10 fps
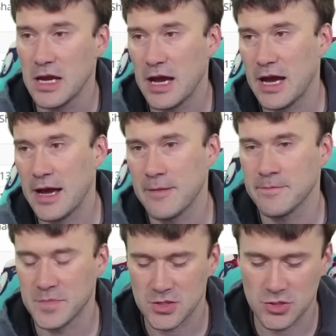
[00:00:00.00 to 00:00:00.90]

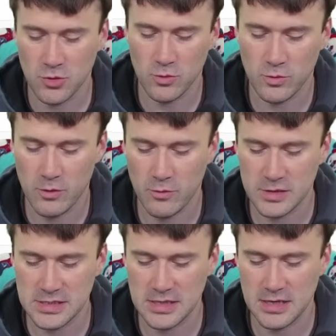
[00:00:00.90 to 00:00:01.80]
Um, so what
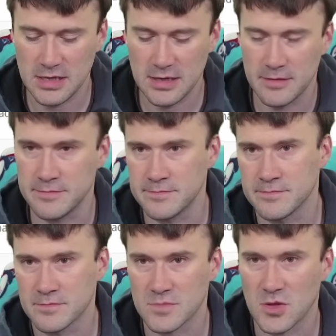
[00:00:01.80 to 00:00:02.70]
was it? Um,
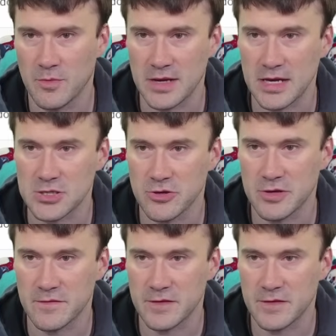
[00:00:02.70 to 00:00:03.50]
oh my gosh, I already